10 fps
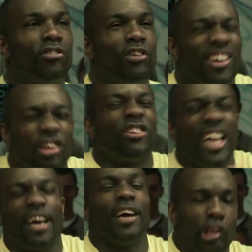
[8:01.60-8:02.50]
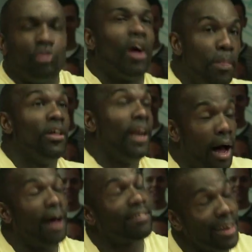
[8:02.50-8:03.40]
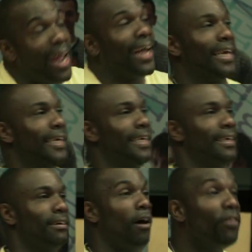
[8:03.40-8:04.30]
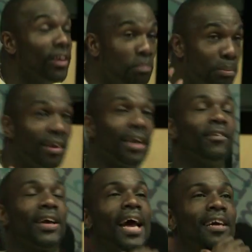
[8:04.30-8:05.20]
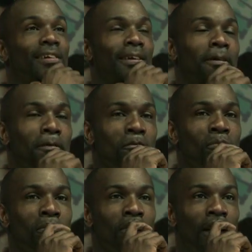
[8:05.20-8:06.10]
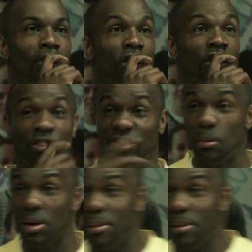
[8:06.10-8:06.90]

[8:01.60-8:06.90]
I just think I should run the last leg on this particular occasion. And Roger goes, see what